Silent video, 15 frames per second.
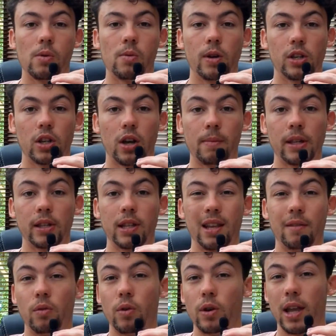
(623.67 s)
which I
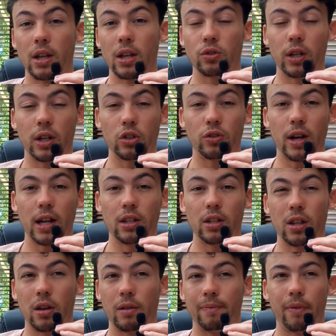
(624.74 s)
basically avoid entering a trade,
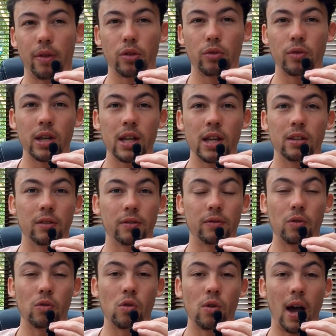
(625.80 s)
3 to
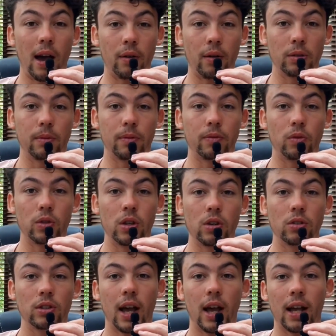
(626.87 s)
4 hours before
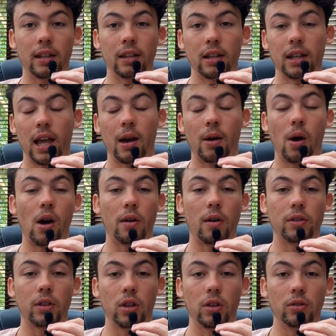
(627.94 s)
news and an hour after